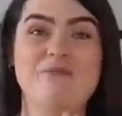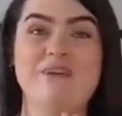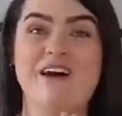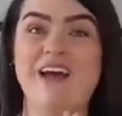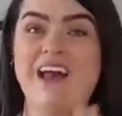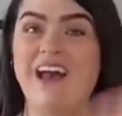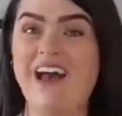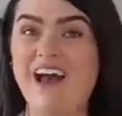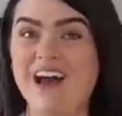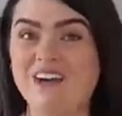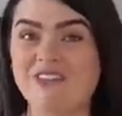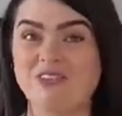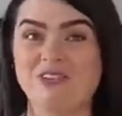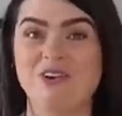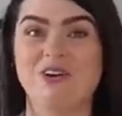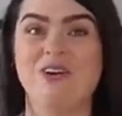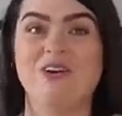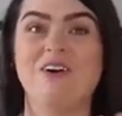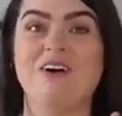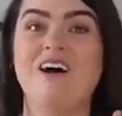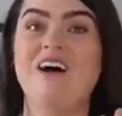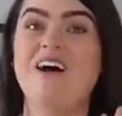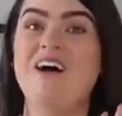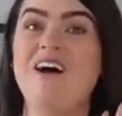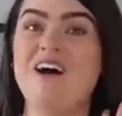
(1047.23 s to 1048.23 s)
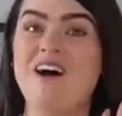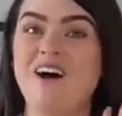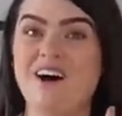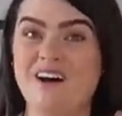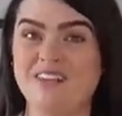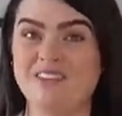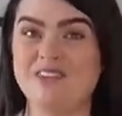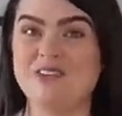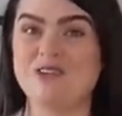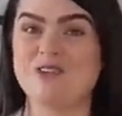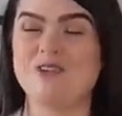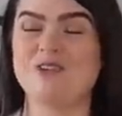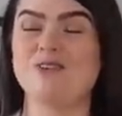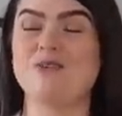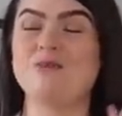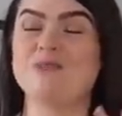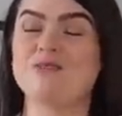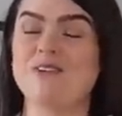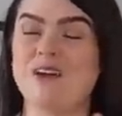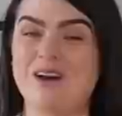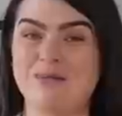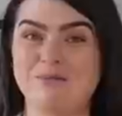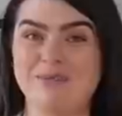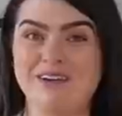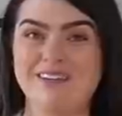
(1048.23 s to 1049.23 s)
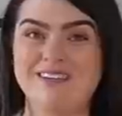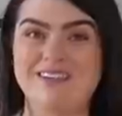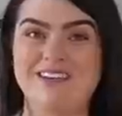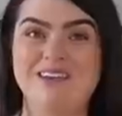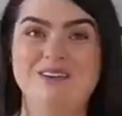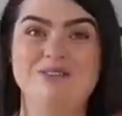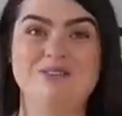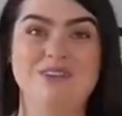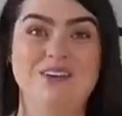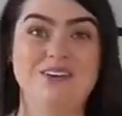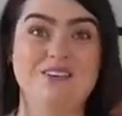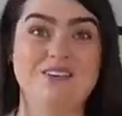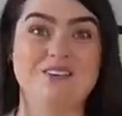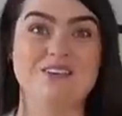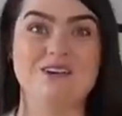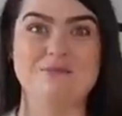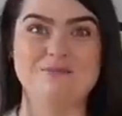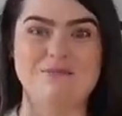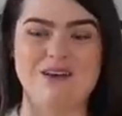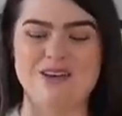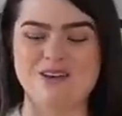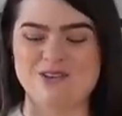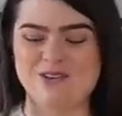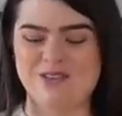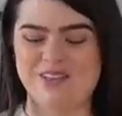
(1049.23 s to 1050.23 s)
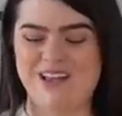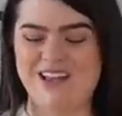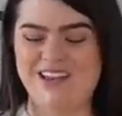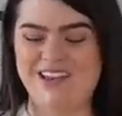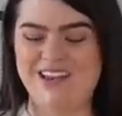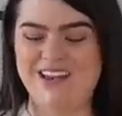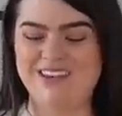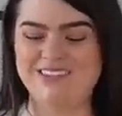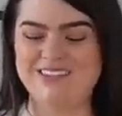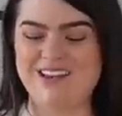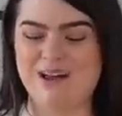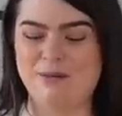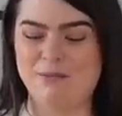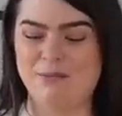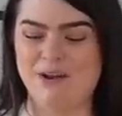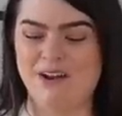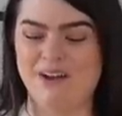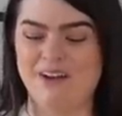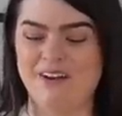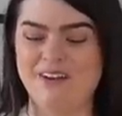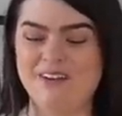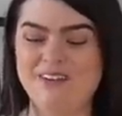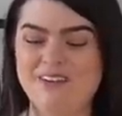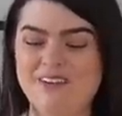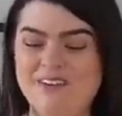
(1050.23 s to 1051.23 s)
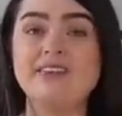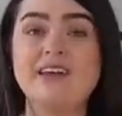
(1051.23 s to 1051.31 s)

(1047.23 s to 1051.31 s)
but I have got other dupes up my sleeve for you, so I'll make sure they're linked down below.